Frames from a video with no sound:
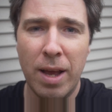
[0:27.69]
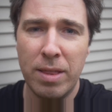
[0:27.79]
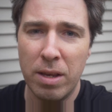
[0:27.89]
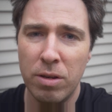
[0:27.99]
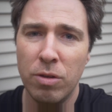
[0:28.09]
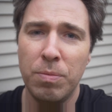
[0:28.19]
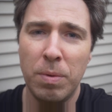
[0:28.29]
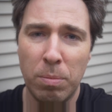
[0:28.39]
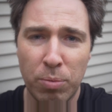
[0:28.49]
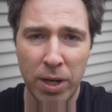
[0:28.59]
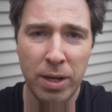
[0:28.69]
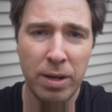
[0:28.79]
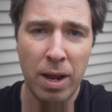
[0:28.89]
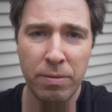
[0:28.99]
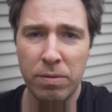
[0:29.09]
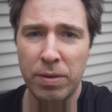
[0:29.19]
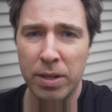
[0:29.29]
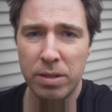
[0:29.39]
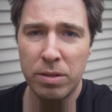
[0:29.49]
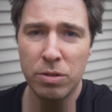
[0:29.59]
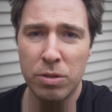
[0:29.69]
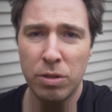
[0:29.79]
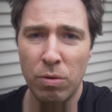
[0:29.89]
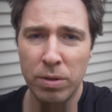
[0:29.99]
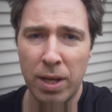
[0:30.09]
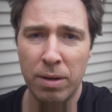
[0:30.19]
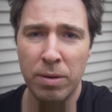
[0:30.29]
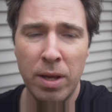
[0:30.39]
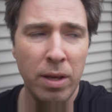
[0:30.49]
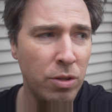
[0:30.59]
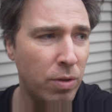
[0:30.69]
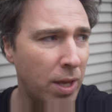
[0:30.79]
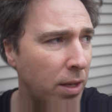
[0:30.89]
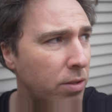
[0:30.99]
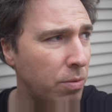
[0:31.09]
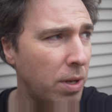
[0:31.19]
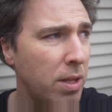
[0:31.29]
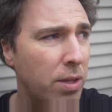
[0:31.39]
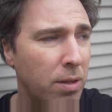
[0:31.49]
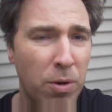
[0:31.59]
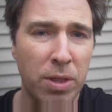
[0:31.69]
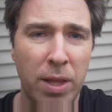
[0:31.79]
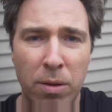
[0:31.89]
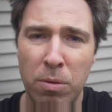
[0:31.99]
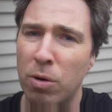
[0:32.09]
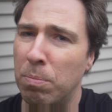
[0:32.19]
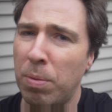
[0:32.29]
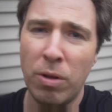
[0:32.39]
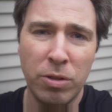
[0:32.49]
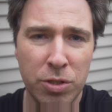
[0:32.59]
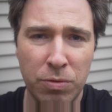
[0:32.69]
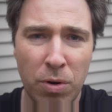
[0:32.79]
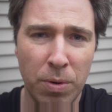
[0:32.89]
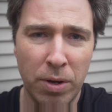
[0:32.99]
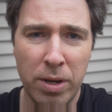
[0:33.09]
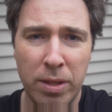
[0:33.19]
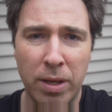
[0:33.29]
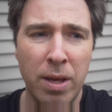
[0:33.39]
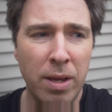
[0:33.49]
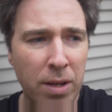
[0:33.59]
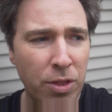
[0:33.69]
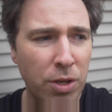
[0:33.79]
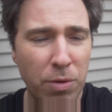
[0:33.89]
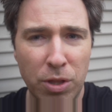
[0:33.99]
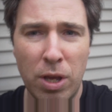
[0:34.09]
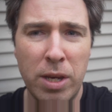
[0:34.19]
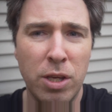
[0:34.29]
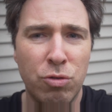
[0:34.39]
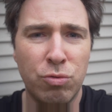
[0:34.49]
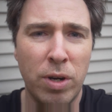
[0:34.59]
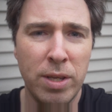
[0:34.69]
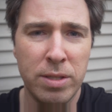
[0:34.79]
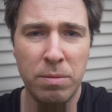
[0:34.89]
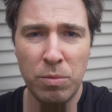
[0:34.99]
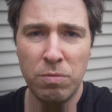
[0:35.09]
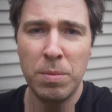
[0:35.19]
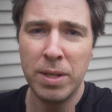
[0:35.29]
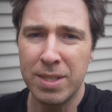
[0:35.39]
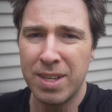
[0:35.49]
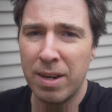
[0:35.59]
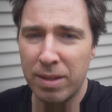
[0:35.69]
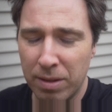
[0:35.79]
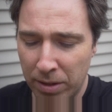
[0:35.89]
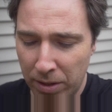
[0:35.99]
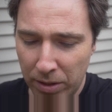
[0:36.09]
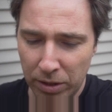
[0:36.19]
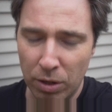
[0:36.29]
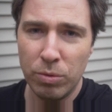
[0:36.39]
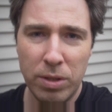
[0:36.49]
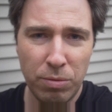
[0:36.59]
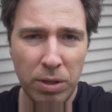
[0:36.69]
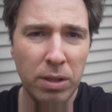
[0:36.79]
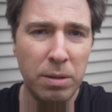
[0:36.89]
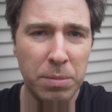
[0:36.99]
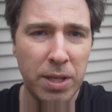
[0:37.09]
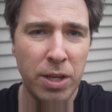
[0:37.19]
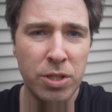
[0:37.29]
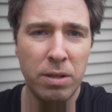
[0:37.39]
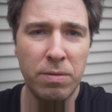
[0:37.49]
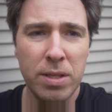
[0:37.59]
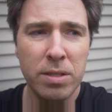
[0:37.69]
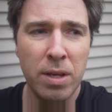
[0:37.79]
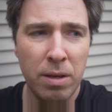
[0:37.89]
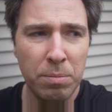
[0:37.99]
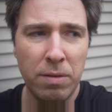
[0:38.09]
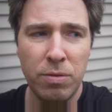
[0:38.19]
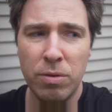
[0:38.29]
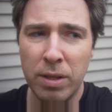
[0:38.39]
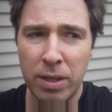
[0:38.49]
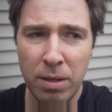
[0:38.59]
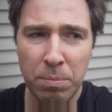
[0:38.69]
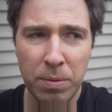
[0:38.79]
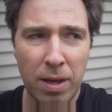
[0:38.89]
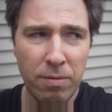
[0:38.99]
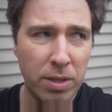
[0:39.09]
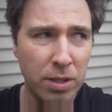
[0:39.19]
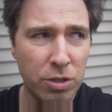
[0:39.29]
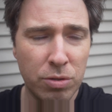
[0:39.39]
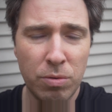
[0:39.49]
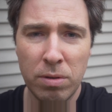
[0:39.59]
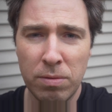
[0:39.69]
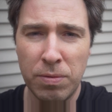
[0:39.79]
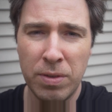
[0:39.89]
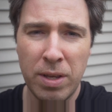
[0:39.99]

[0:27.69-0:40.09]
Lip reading: and then we'll bring it in After Effects to slow it down. You can't do anything with balls throwing or anything, nothing with any crazy movement. That's kind of the only real limitation of this. But if you can keep everything sort of